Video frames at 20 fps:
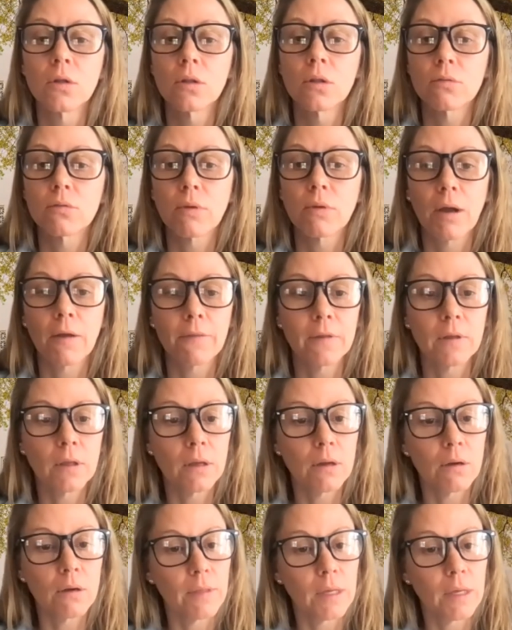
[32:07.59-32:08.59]
Throughout the
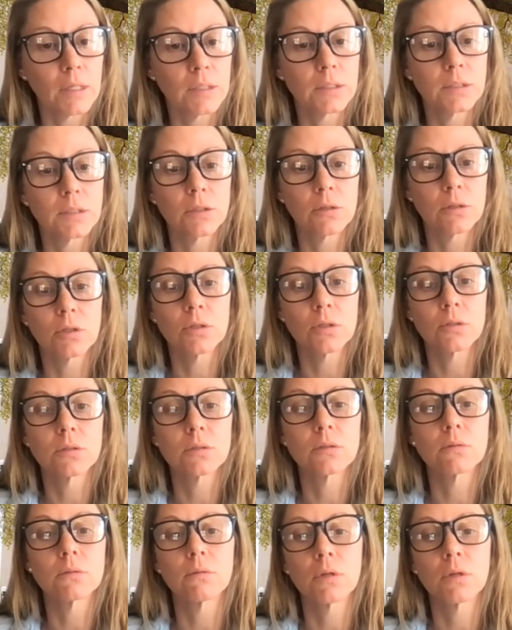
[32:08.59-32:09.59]
year, they can still
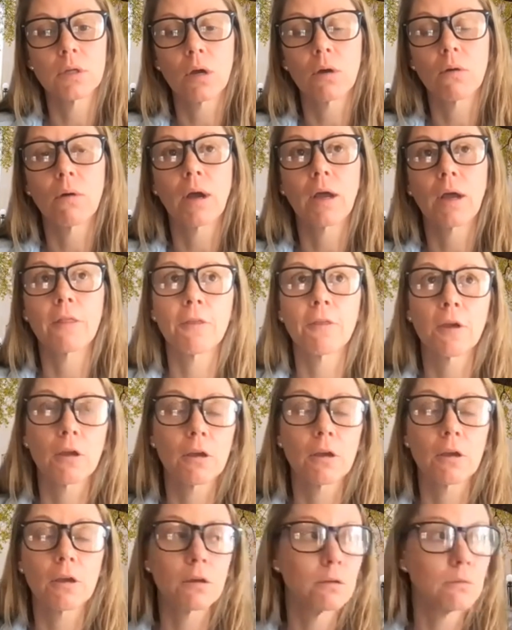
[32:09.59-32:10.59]
use, I
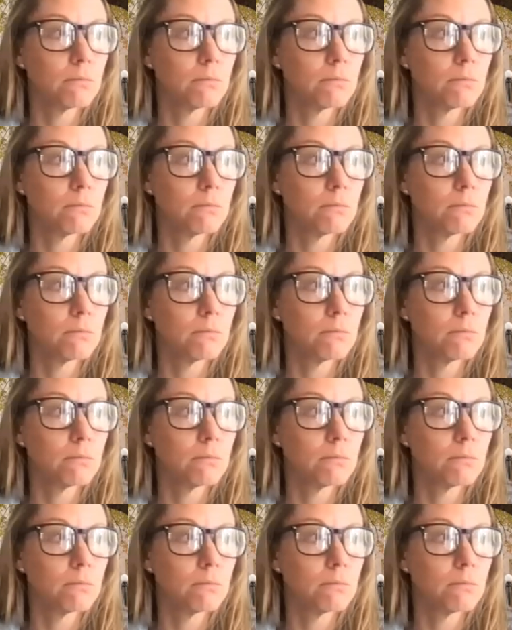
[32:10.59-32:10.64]
think